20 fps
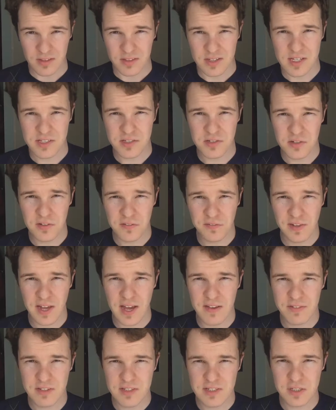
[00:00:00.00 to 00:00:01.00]
these new
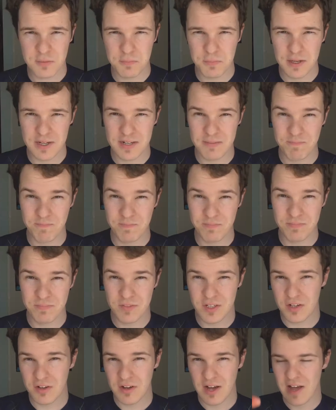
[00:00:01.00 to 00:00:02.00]
flavors, but
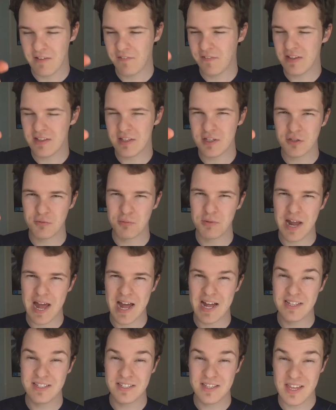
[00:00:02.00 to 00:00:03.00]
you know, I think this one
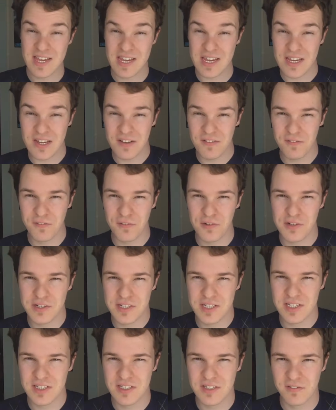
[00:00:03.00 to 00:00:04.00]
has the
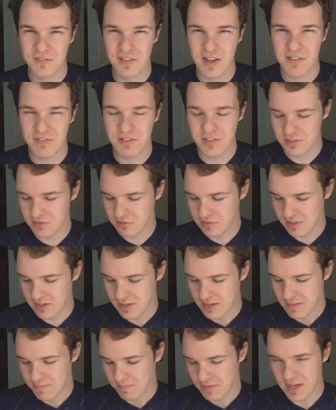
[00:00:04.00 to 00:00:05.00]
fruitiest flavor to it.
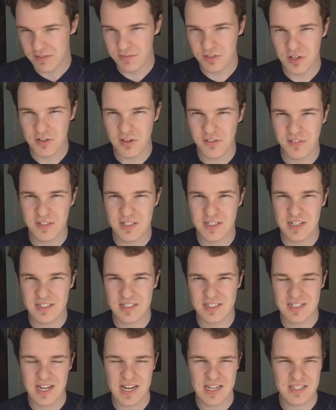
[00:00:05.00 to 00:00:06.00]
Even though if it
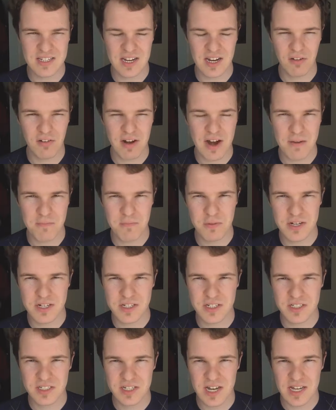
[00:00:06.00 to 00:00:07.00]
doesn't taste like cranberry,
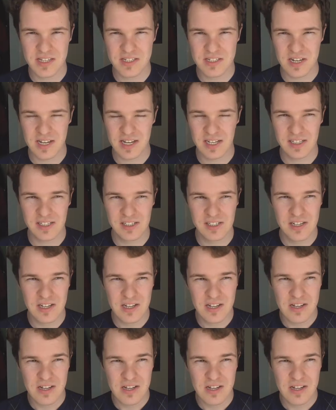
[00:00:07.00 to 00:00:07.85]
it just tastes like